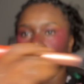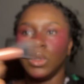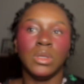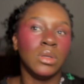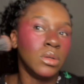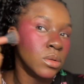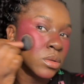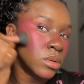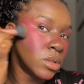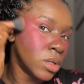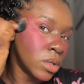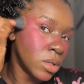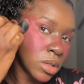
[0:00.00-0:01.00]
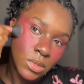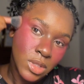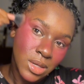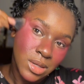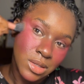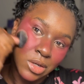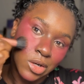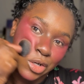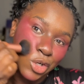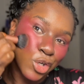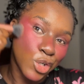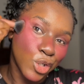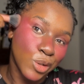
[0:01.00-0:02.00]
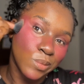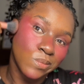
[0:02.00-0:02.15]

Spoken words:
we used a darker